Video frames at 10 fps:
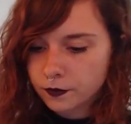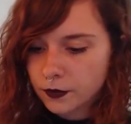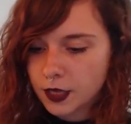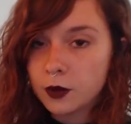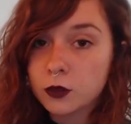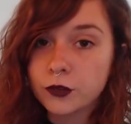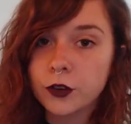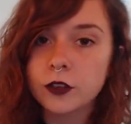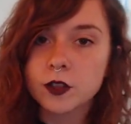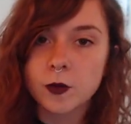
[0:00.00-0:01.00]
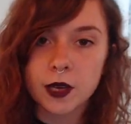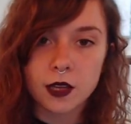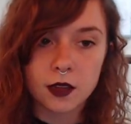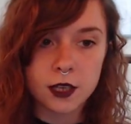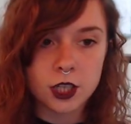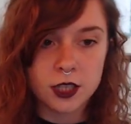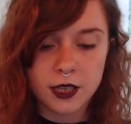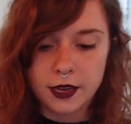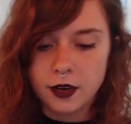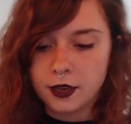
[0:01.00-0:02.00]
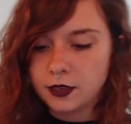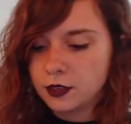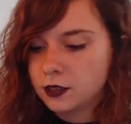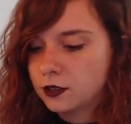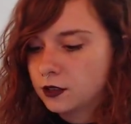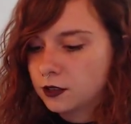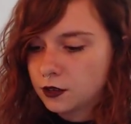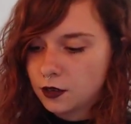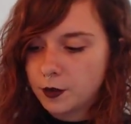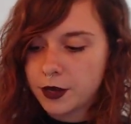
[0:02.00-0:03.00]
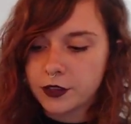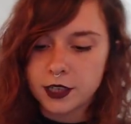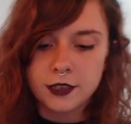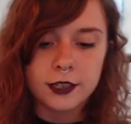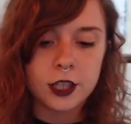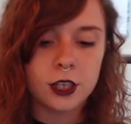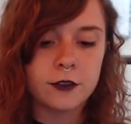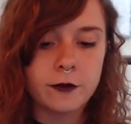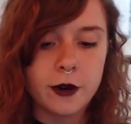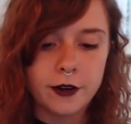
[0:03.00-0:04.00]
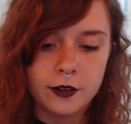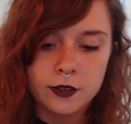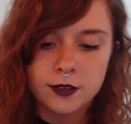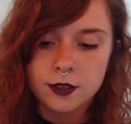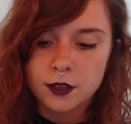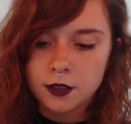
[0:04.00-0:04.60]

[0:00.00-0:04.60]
He was full of speculation that night about the condition of Mars,